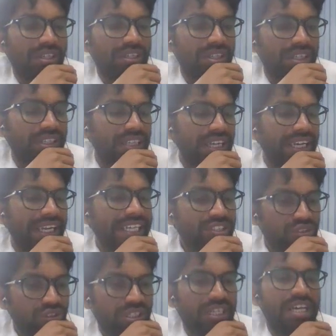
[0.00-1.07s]
In the
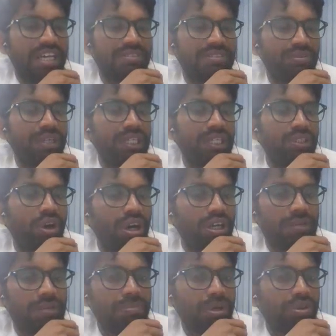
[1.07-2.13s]
next class we will talk
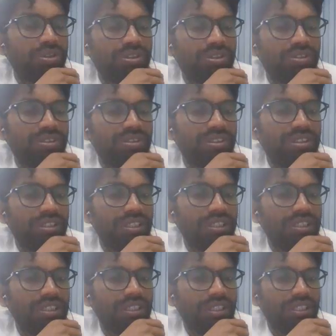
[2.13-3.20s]
about
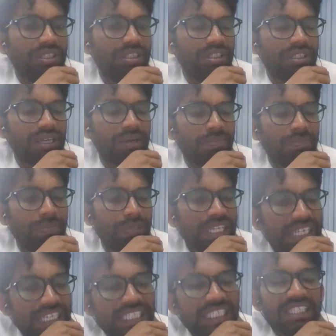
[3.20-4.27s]

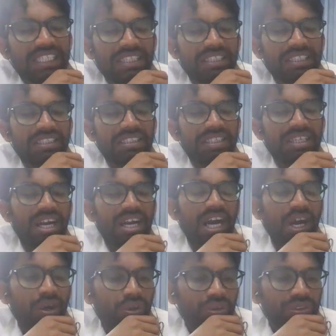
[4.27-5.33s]
completely
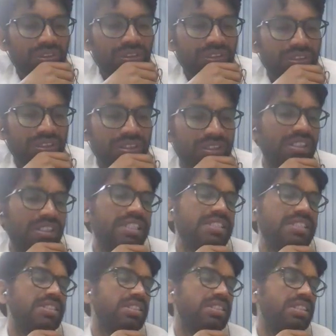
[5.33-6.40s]
how
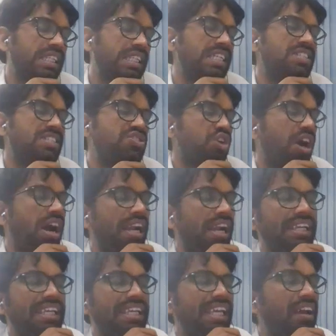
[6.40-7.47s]
these each and
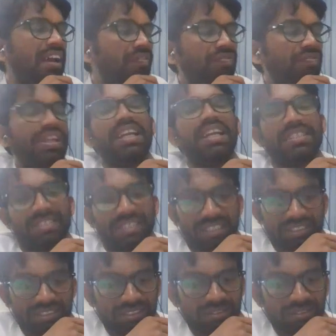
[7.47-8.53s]
every
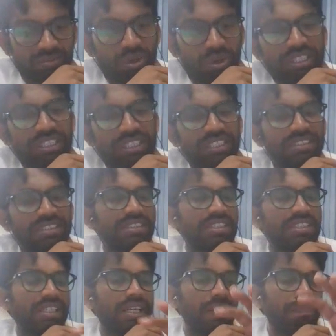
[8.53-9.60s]
lessons, what is
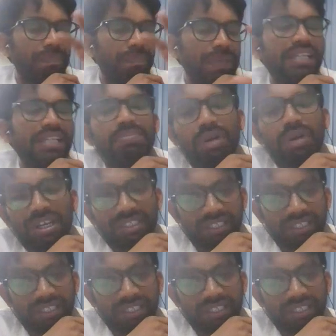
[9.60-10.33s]
complete part of